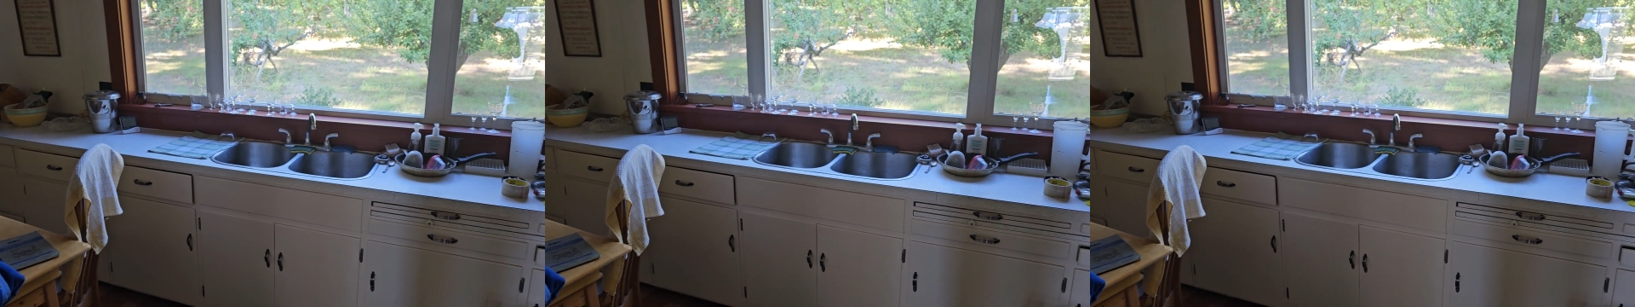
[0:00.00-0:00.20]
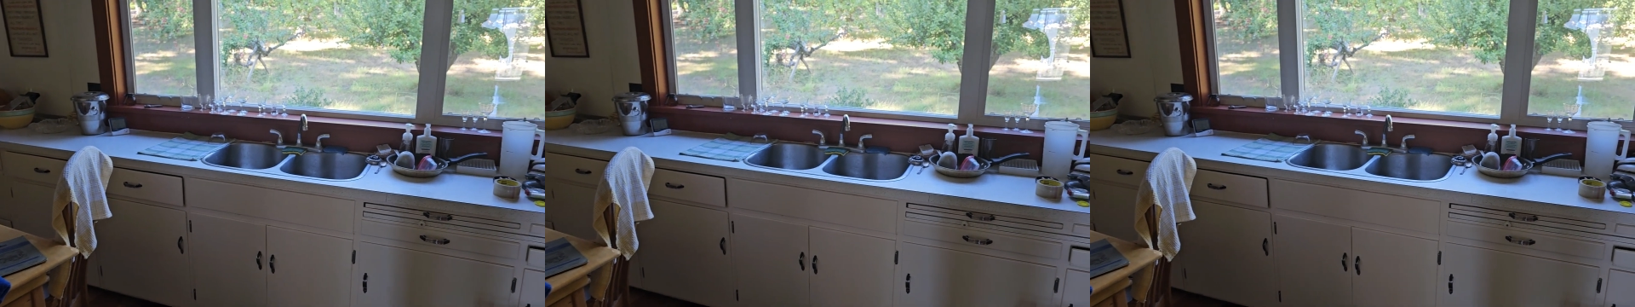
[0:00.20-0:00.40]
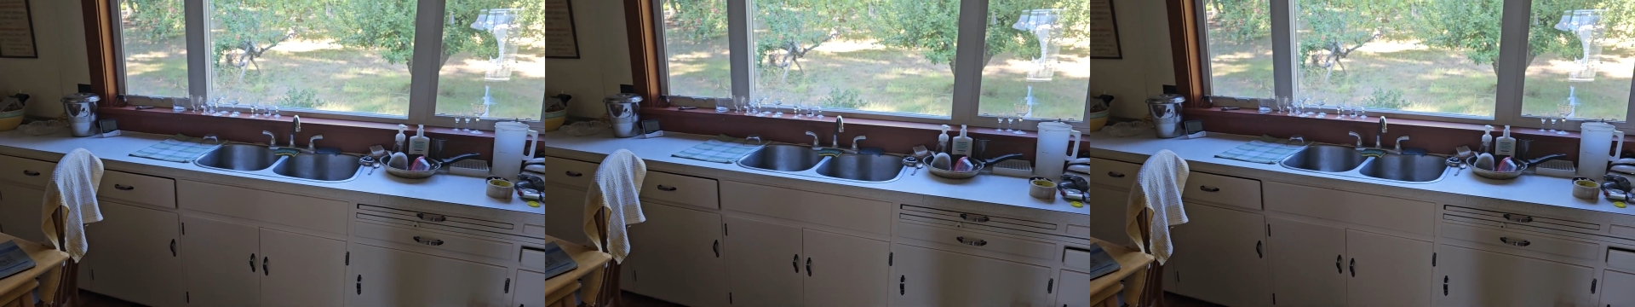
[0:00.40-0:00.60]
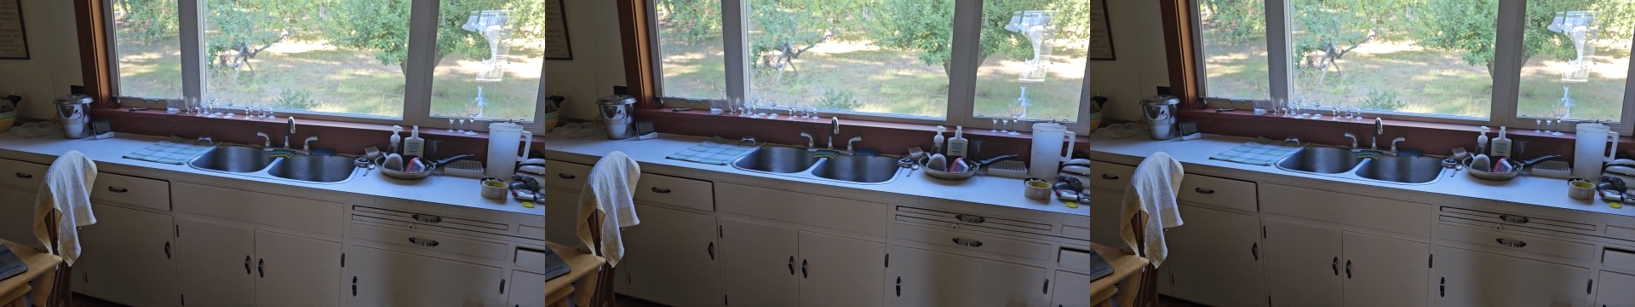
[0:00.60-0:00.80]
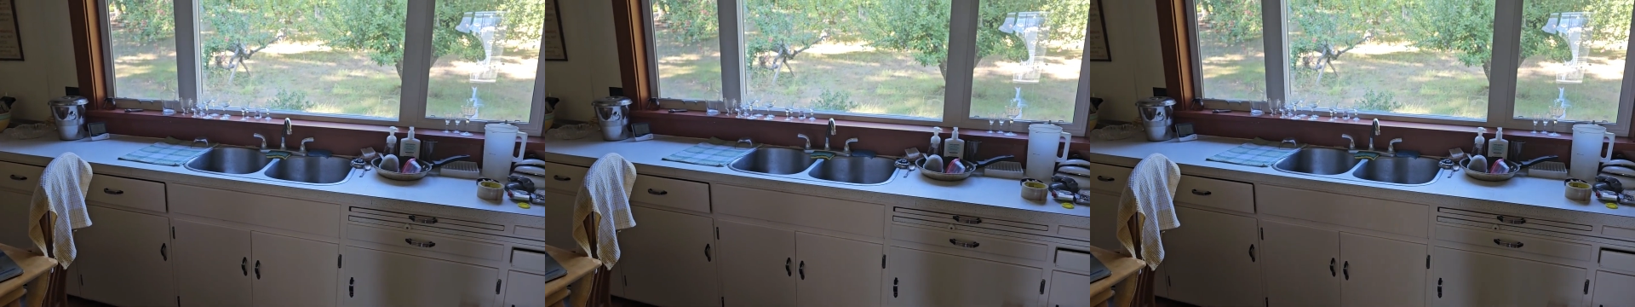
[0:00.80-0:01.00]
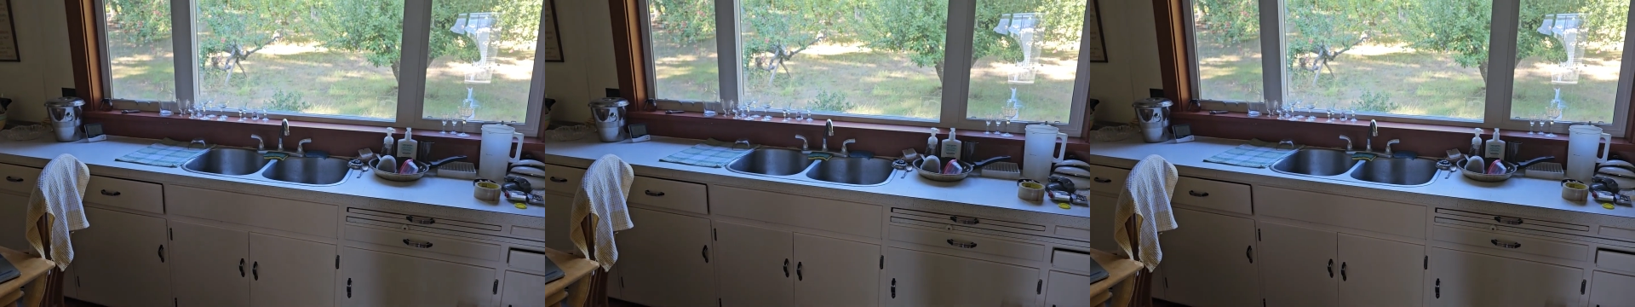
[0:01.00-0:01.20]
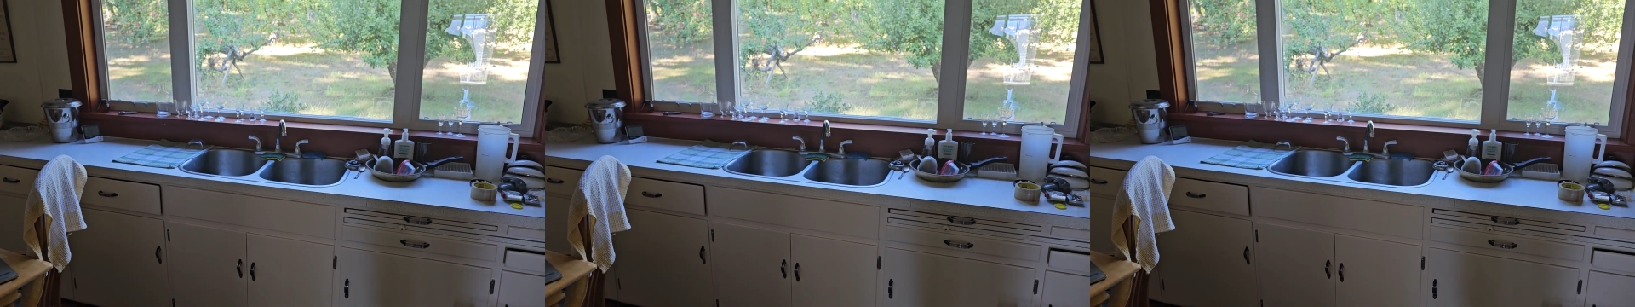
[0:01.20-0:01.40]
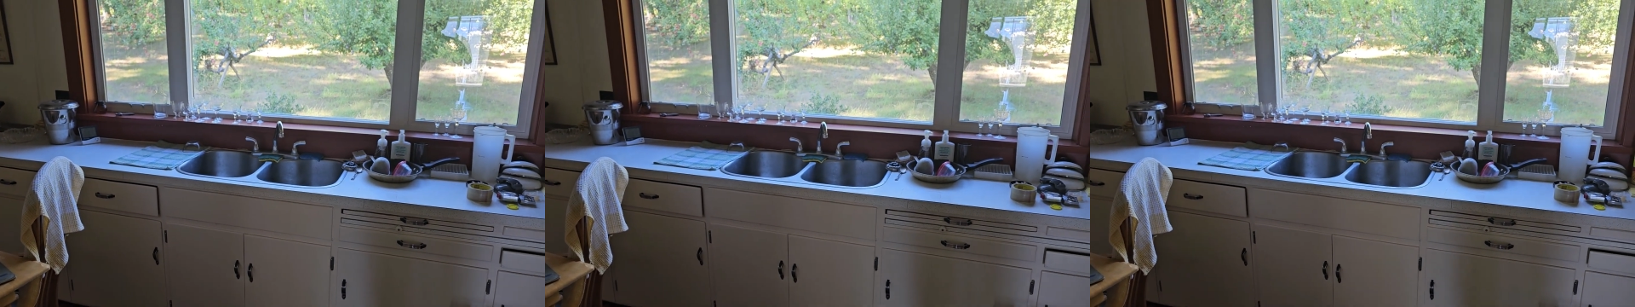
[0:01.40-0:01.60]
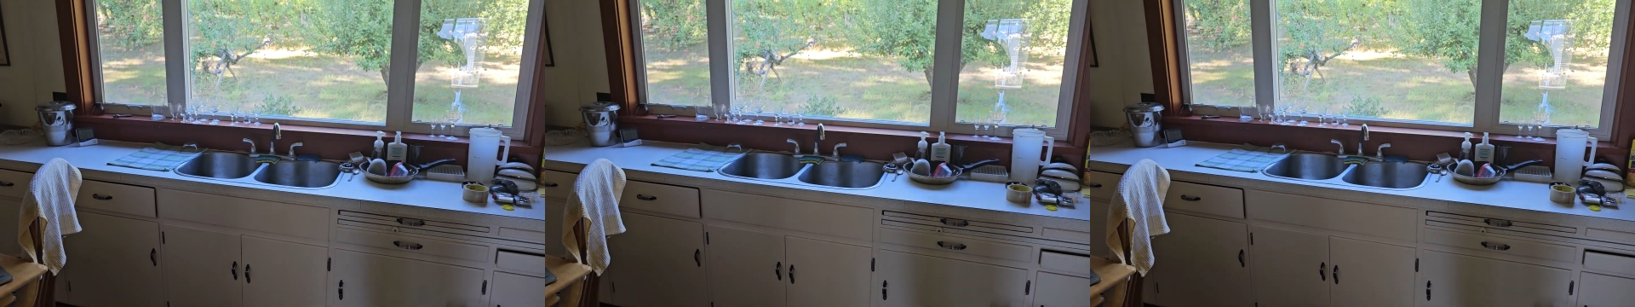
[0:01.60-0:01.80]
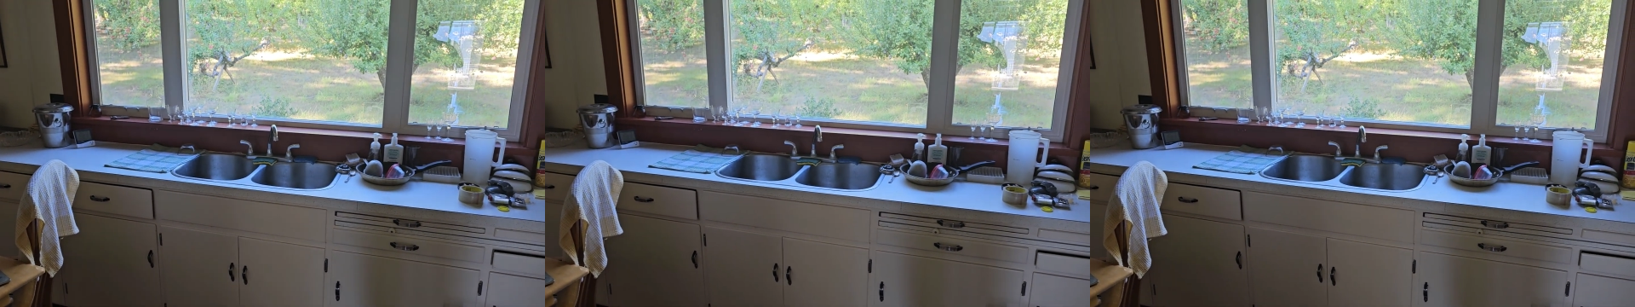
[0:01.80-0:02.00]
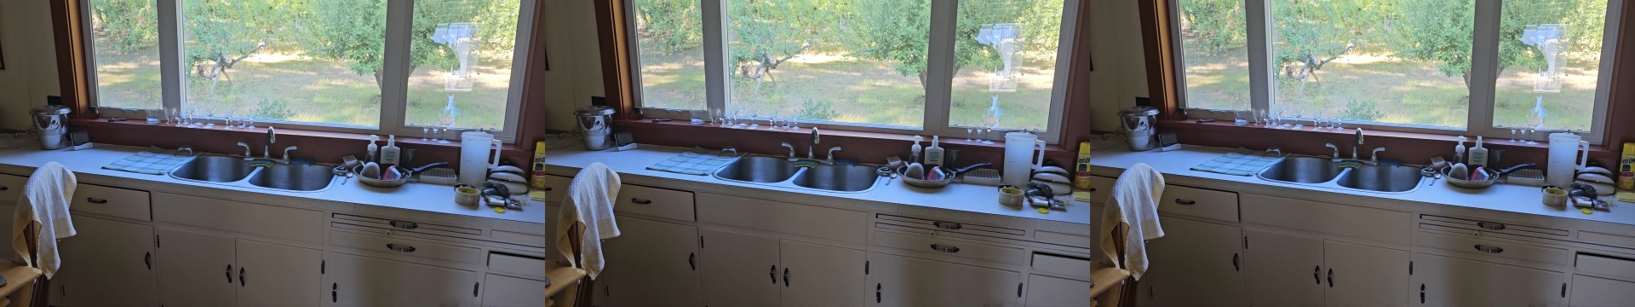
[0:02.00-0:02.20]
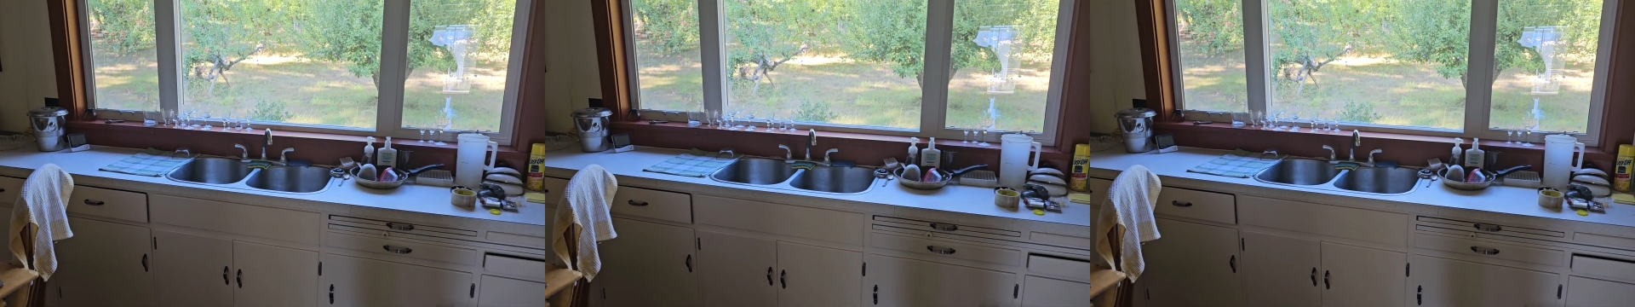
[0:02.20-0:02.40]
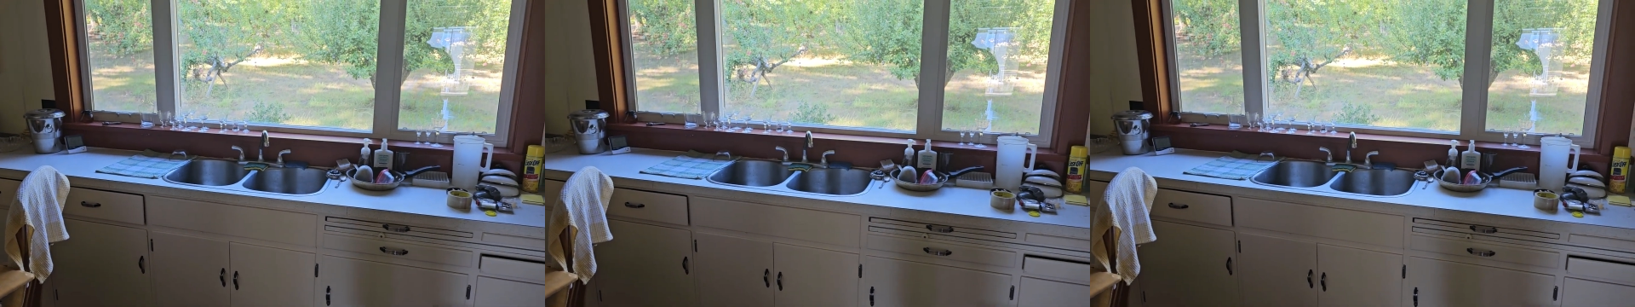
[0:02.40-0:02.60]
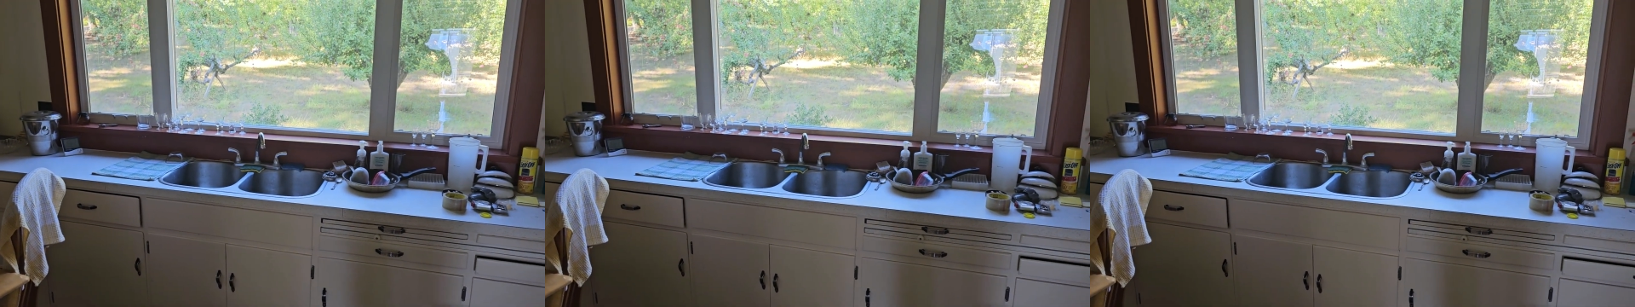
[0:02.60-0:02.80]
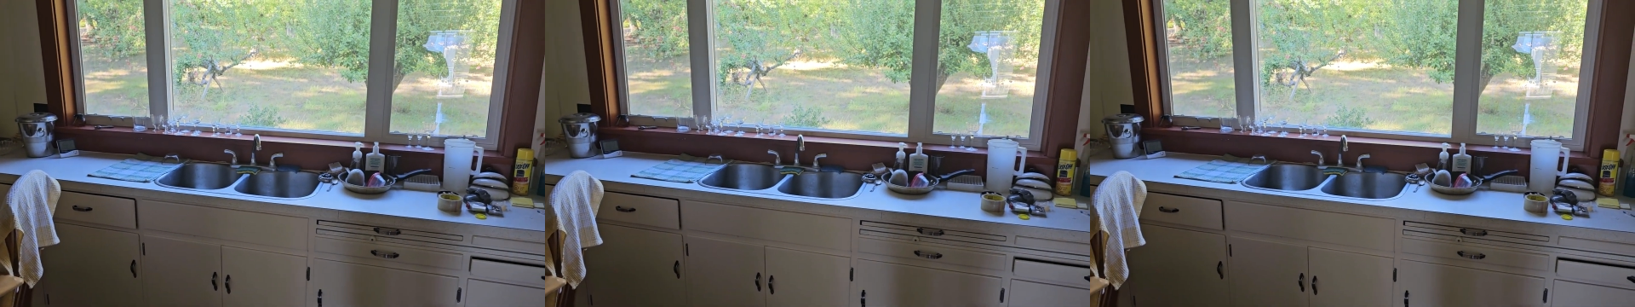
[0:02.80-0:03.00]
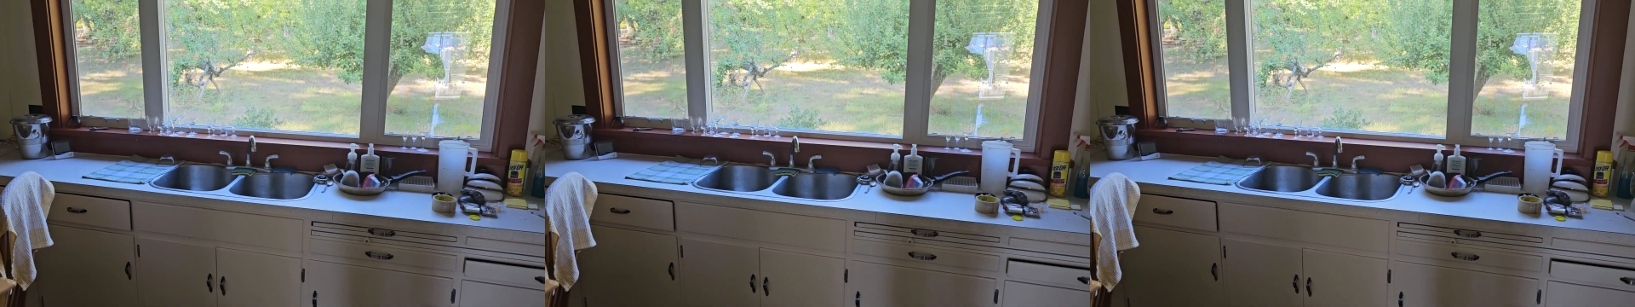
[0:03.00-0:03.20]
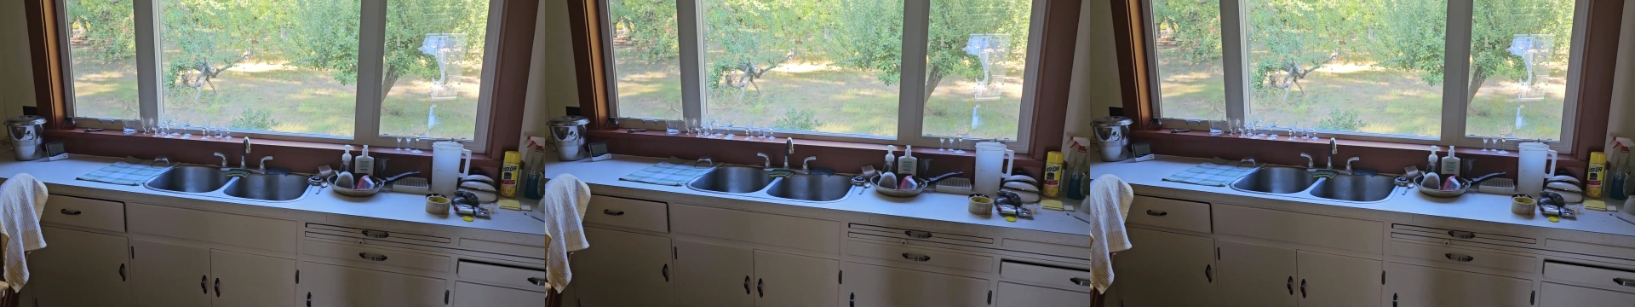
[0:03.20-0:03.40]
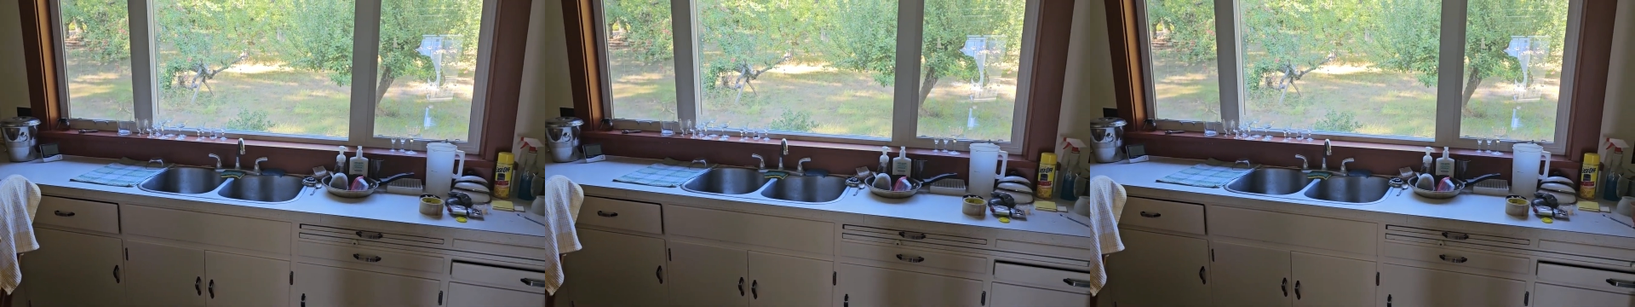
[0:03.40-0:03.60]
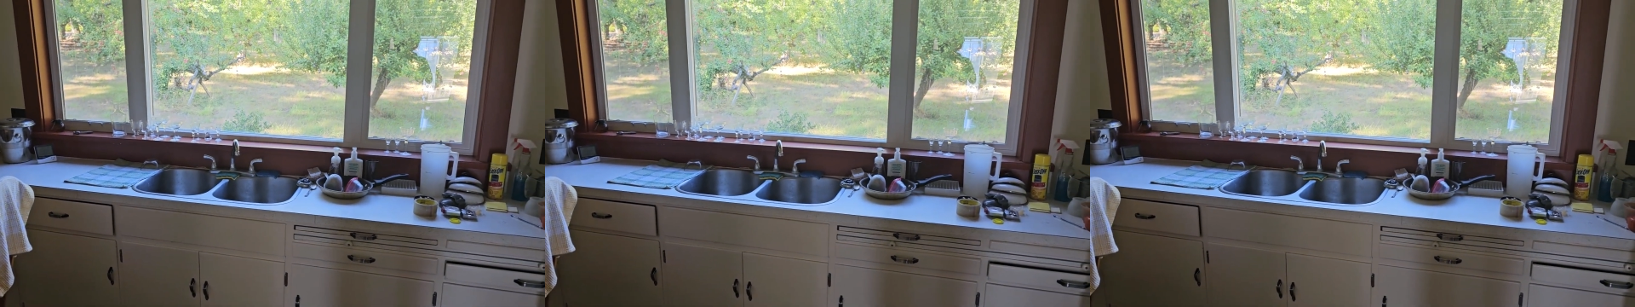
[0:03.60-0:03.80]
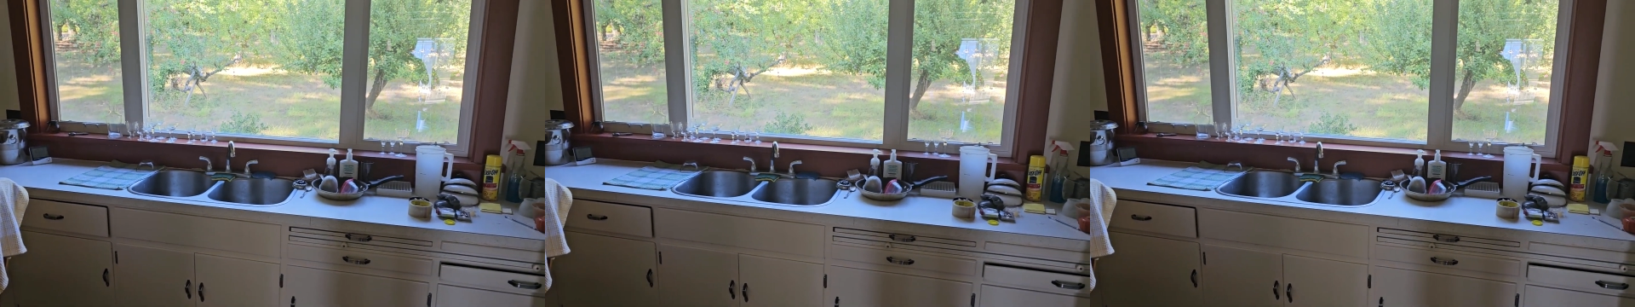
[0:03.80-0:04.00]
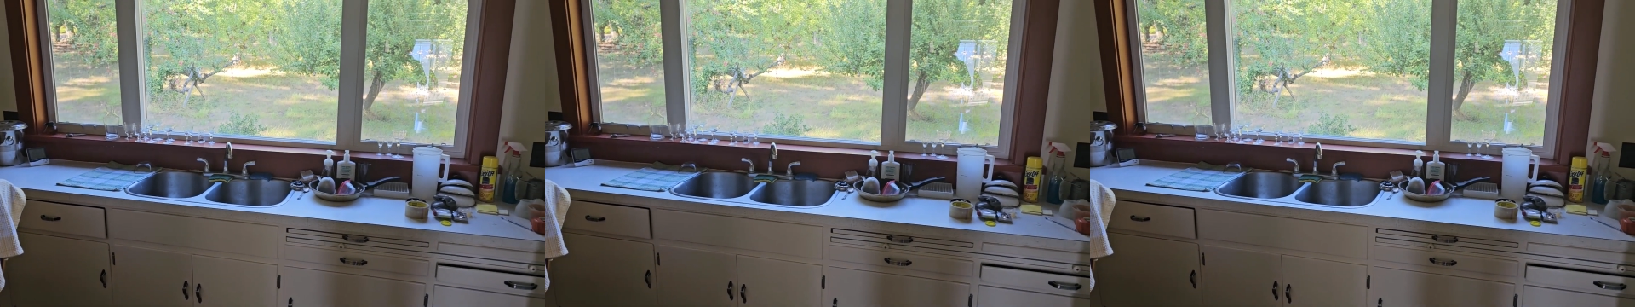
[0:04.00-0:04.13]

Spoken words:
(no speaker visible)